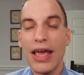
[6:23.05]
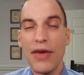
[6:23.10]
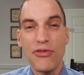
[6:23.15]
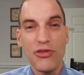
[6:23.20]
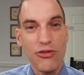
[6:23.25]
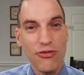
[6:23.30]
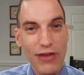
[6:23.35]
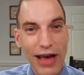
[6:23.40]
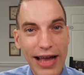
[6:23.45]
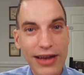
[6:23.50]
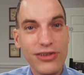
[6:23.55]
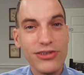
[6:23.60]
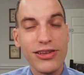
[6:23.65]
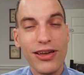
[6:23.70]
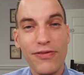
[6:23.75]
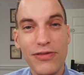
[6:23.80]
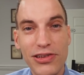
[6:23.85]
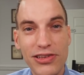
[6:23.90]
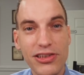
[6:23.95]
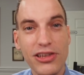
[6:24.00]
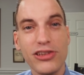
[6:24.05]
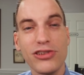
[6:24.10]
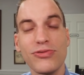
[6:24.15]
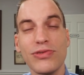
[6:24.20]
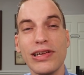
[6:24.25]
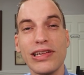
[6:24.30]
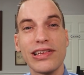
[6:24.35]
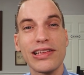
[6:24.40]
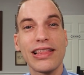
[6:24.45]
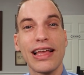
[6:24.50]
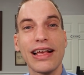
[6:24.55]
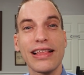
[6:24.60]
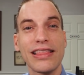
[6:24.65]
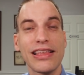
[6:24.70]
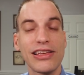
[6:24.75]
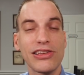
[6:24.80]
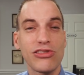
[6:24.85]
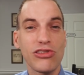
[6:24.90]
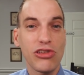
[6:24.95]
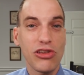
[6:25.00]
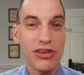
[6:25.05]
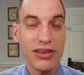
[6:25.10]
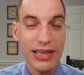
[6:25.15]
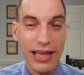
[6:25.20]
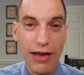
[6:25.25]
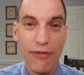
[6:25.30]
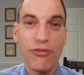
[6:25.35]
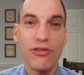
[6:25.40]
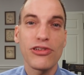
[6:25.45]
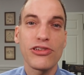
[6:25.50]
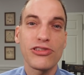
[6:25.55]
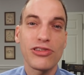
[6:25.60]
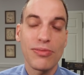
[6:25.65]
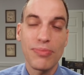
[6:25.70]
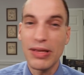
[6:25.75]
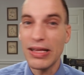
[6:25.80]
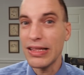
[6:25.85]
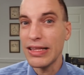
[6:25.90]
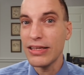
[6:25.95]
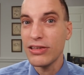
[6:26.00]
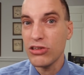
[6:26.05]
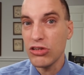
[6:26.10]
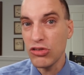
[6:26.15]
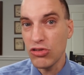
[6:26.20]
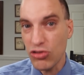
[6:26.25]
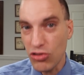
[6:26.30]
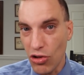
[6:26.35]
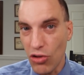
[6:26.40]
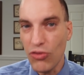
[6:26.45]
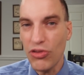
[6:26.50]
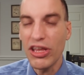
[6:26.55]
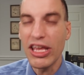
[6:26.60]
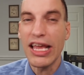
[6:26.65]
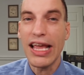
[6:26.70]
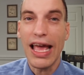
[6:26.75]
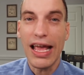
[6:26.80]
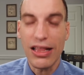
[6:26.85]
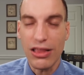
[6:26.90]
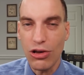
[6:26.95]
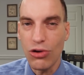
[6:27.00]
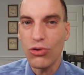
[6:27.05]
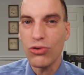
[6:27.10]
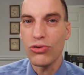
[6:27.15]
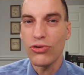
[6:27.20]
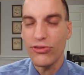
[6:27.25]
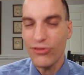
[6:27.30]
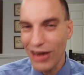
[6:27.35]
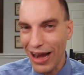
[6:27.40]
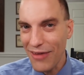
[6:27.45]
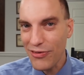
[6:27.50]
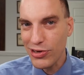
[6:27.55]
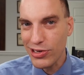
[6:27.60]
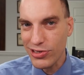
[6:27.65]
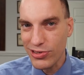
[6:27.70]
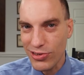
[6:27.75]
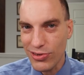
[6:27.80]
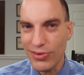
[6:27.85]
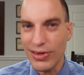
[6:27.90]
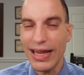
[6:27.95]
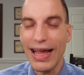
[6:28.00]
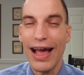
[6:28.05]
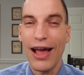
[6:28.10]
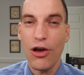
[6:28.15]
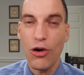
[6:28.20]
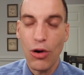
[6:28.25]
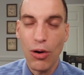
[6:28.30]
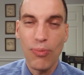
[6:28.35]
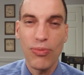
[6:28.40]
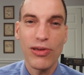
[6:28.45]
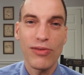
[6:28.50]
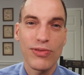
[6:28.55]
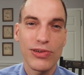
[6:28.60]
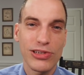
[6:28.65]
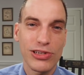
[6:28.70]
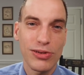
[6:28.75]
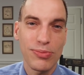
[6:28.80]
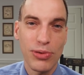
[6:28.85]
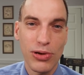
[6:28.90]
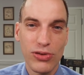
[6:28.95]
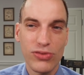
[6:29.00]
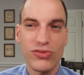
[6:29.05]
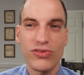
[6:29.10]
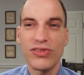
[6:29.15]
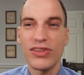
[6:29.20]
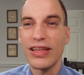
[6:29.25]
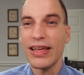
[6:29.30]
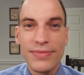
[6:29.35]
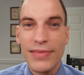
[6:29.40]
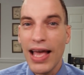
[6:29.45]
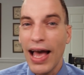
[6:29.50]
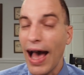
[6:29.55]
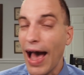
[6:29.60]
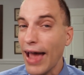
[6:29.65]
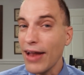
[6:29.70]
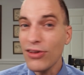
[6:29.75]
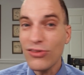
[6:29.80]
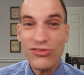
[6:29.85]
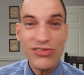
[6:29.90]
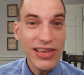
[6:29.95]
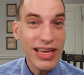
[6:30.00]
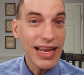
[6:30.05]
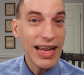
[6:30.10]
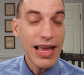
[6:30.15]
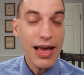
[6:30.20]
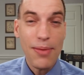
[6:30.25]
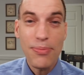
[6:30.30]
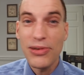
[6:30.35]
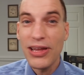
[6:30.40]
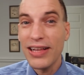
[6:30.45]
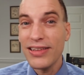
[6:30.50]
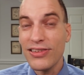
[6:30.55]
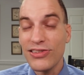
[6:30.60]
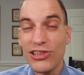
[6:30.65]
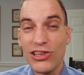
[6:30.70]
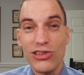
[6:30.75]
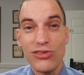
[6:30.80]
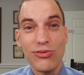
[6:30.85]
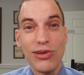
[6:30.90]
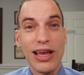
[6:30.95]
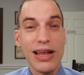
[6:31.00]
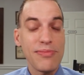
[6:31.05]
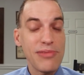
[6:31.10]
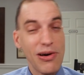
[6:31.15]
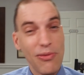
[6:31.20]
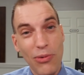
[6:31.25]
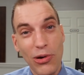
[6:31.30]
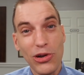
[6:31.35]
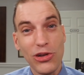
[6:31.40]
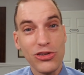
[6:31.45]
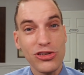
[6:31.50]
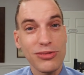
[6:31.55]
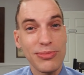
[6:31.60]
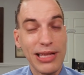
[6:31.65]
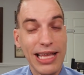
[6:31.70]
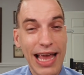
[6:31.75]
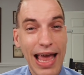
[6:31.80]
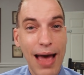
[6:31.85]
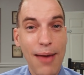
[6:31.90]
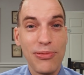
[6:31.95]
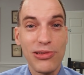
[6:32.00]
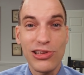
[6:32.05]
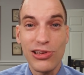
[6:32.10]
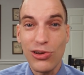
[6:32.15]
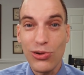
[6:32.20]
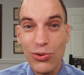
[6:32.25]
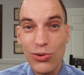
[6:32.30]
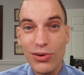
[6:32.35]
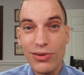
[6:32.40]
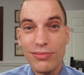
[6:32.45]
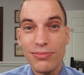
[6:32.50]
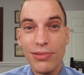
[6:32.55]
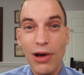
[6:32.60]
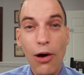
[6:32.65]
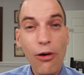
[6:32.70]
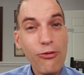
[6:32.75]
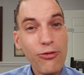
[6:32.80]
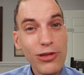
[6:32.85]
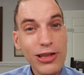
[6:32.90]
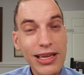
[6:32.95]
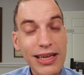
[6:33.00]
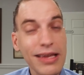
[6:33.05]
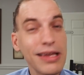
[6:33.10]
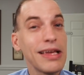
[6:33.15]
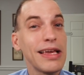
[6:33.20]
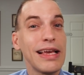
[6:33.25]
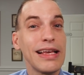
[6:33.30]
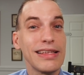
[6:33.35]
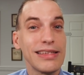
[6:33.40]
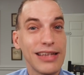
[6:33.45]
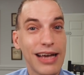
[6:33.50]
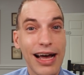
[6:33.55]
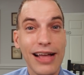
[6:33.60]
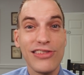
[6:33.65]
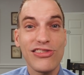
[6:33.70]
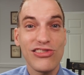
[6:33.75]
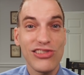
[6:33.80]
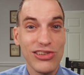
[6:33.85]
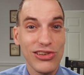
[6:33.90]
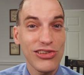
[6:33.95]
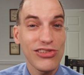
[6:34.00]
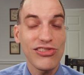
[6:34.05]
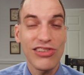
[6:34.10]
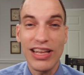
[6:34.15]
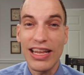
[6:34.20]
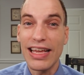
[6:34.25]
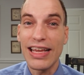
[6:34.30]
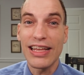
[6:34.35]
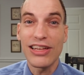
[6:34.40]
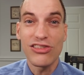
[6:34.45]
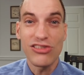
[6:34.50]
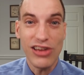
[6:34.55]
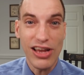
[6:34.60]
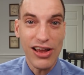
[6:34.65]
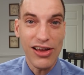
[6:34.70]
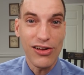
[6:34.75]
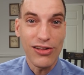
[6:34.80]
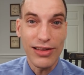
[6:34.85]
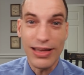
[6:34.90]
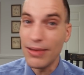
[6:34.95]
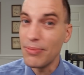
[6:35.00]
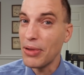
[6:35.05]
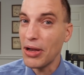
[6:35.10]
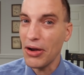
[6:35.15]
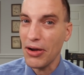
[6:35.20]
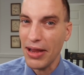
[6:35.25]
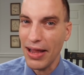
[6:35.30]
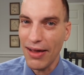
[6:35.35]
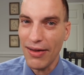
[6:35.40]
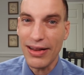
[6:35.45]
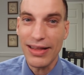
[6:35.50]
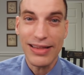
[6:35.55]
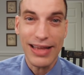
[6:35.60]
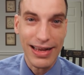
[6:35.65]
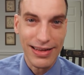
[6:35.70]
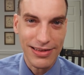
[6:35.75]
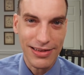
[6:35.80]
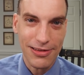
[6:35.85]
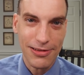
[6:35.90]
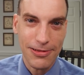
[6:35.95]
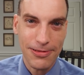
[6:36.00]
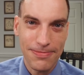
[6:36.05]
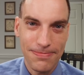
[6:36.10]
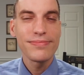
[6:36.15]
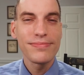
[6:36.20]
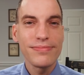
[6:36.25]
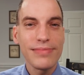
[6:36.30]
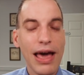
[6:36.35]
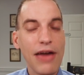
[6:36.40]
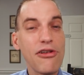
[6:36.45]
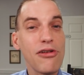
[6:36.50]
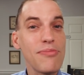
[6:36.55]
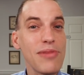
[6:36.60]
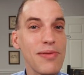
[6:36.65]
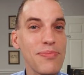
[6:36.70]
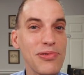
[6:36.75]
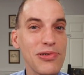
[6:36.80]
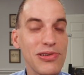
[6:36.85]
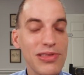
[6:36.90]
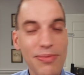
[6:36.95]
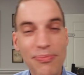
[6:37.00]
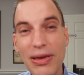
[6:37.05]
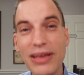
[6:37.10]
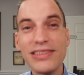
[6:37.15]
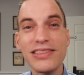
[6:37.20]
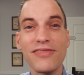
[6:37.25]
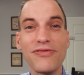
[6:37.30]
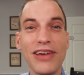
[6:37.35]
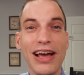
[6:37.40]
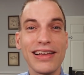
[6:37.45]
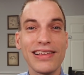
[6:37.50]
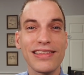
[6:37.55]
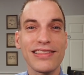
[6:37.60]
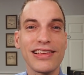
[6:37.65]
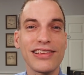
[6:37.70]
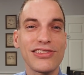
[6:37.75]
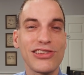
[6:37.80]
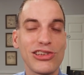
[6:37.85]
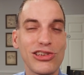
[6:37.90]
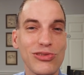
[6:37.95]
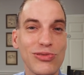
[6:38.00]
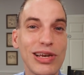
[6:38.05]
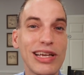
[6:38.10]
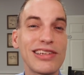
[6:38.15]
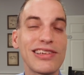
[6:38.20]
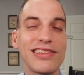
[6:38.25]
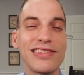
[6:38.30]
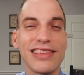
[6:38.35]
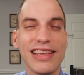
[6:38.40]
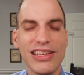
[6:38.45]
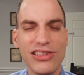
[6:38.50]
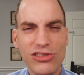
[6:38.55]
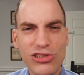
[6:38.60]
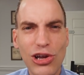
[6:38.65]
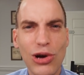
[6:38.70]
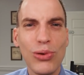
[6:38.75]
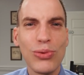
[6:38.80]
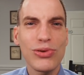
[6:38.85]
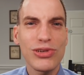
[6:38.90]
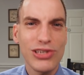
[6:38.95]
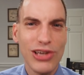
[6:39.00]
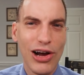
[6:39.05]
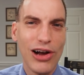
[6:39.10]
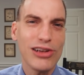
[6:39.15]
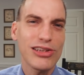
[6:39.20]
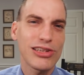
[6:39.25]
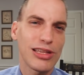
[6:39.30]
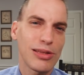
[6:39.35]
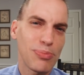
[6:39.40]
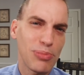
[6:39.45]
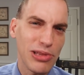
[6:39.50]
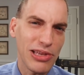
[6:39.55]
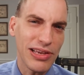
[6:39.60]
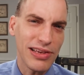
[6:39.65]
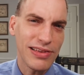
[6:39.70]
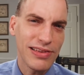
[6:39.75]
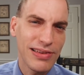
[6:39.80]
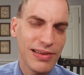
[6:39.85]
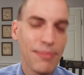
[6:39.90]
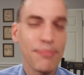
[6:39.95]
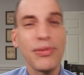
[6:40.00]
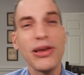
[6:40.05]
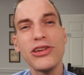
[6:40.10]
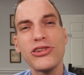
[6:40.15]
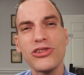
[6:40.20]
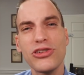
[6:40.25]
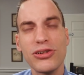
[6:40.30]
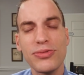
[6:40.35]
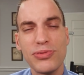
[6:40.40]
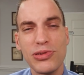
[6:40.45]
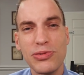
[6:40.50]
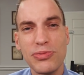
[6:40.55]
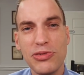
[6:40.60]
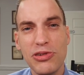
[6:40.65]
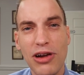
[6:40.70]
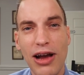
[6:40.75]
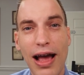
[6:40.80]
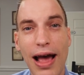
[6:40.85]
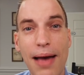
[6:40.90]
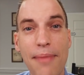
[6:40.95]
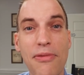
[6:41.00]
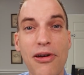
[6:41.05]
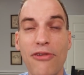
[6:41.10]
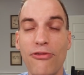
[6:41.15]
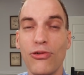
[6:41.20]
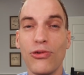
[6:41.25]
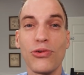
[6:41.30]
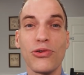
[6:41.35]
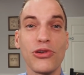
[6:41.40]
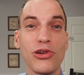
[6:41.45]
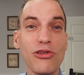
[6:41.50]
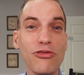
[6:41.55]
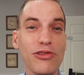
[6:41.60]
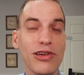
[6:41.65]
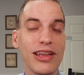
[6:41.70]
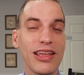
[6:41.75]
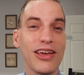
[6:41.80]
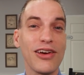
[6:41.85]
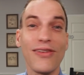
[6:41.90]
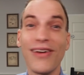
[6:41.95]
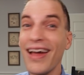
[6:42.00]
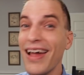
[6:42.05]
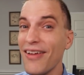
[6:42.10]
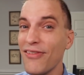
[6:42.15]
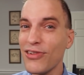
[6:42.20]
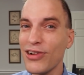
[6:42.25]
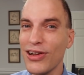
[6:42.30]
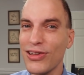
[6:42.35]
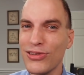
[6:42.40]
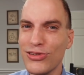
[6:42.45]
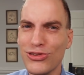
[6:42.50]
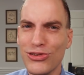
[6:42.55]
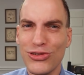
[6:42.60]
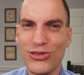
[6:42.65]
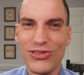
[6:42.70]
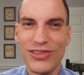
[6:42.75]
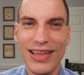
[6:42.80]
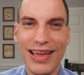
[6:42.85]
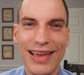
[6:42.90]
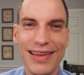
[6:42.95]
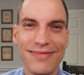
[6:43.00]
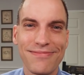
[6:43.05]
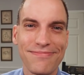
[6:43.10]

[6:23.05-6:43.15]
If you find yourself in a situation like this, you definitely should be at least consulting a local traffic attorney. I hope the original poster did. I don't see any updates on this thread about what ultimately happened in court. Hopefully, he's not still sitting in jail in Bexar County, Texas. And remember, the best advice in these situations is don't talk to the police. Be sure to subscribe for a new video every other Tuesday.